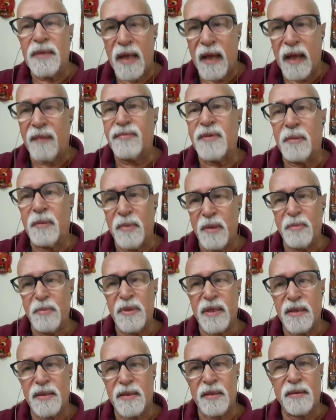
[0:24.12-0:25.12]
have some
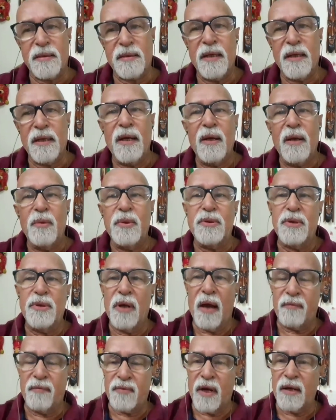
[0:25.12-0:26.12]
limitations, which you
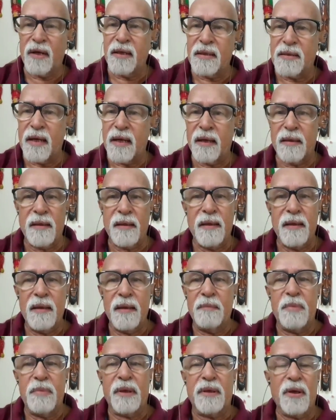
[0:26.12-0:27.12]
have to understand.
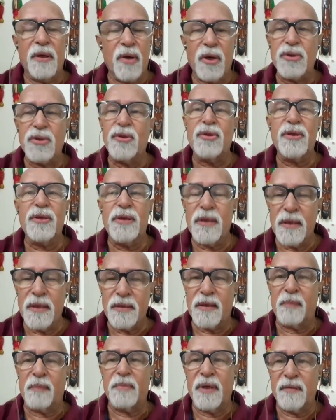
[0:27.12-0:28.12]
But the constitution is
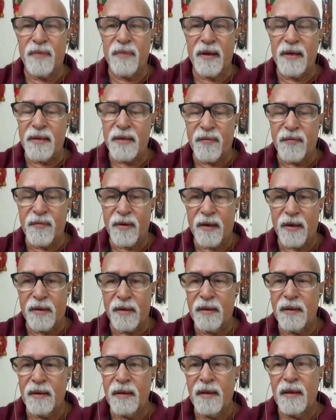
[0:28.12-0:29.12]
something very different.
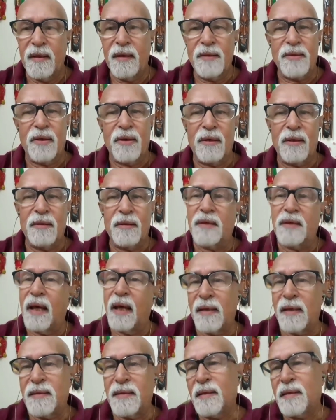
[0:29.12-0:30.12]
So
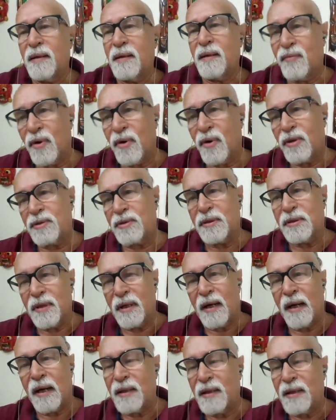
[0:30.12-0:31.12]
there is, of course, the
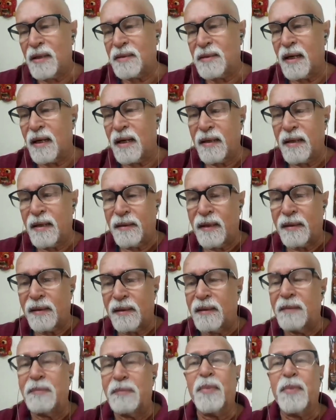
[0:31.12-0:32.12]
understanding that
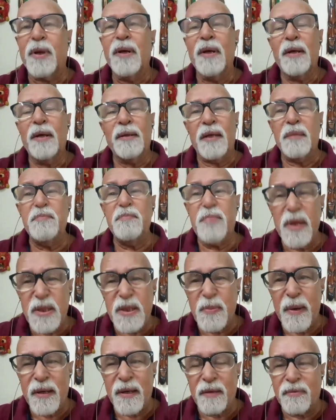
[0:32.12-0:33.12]
the
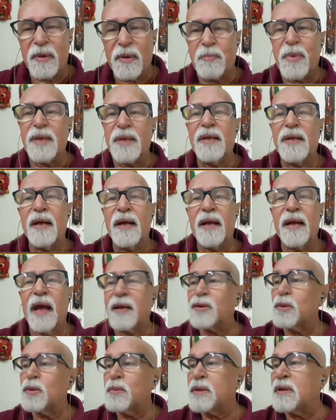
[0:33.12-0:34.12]
impeachment of the president has
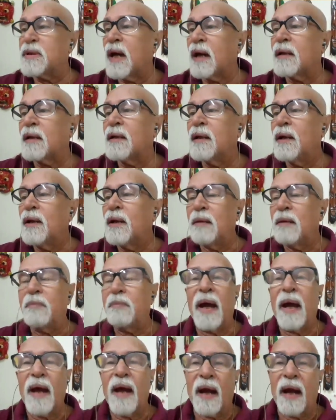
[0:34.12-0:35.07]
to be done by